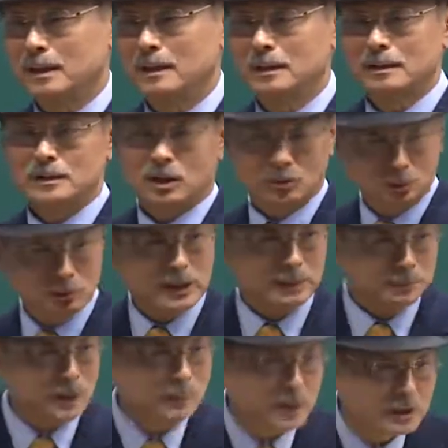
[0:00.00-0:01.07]
I wasn't
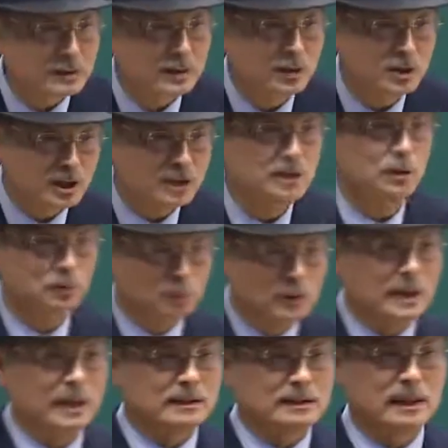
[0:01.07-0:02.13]
much better off.
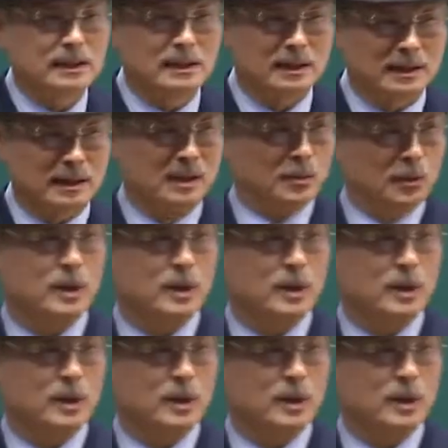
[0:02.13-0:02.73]
I